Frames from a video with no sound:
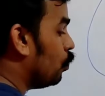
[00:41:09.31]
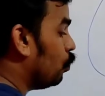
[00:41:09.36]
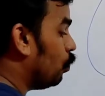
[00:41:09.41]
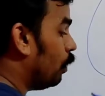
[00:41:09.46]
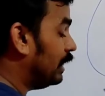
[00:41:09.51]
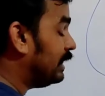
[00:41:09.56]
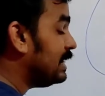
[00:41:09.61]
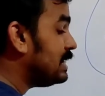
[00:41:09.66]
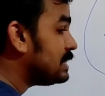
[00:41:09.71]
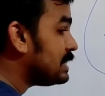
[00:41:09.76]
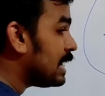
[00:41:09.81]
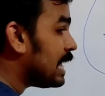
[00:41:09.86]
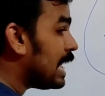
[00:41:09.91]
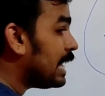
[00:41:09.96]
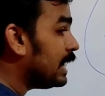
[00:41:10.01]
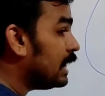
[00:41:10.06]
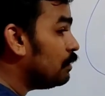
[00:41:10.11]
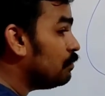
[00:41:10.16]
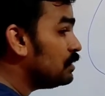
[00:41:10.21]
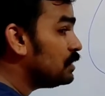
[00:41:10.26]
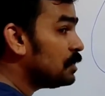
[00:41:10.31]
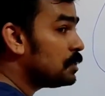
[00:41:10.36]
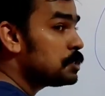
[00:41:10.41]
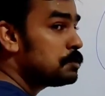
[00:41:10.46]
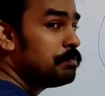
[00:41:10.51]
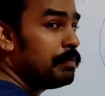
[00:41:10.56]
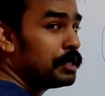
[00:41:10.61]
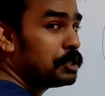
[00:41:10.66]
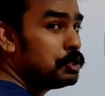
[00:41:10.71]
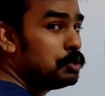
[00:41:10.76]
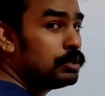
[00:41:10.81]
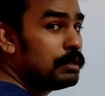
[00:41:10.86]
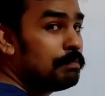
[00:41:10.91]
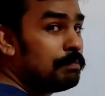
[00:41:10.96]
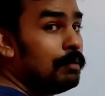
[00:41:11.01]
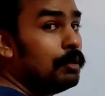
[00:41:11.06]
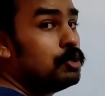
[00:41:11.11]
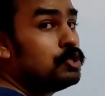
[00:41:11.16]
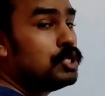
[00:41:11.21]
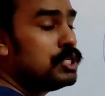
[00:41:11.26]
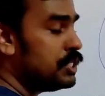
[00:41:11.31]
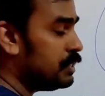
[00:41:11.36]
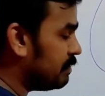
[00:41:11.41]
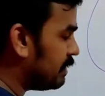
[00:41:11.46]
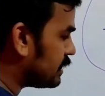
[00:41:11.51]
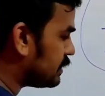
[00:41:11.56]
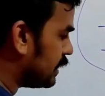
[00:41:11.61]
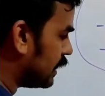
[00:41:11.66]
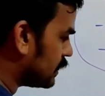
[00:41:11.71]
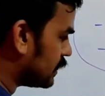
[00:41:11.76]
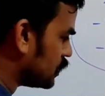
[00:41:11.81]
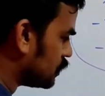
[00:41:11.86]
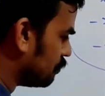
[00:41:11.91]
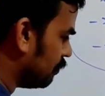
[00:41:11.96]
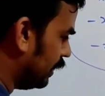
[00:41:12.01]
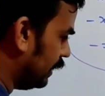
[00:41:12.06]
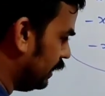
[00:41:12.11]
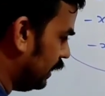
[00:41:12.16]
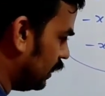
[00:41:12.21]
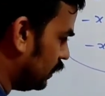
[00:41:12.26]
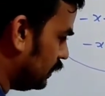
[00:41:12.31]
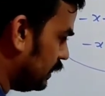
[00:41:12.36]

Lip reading: What is the angle with respect to the positive x-axis, my dear?